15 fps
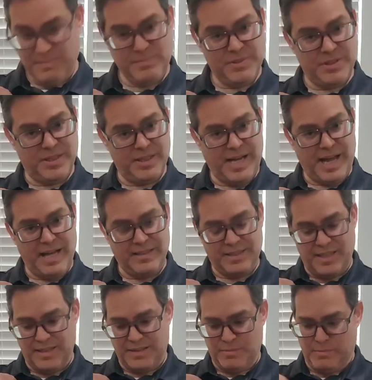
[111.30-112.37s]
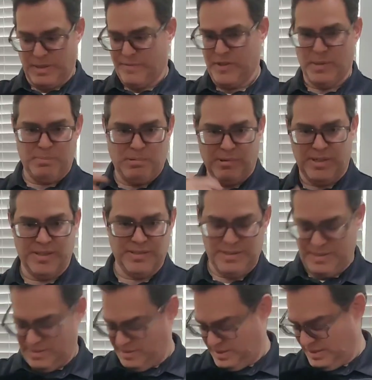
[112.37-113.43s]
so you can access wherever your port
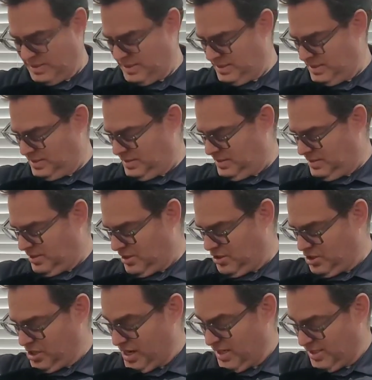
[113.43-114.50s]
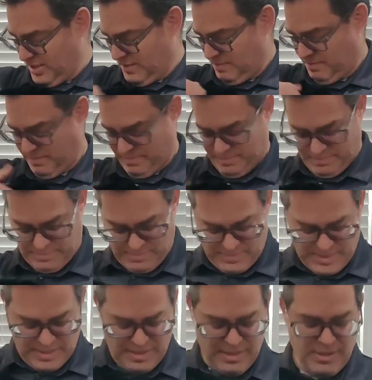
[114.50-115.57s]
is on your chest.
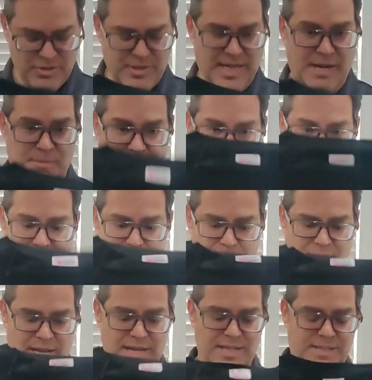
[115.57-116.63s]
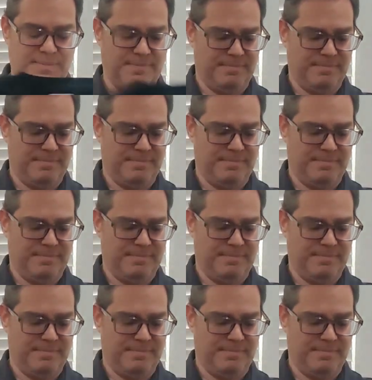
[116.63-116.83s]
So I got one of these in black,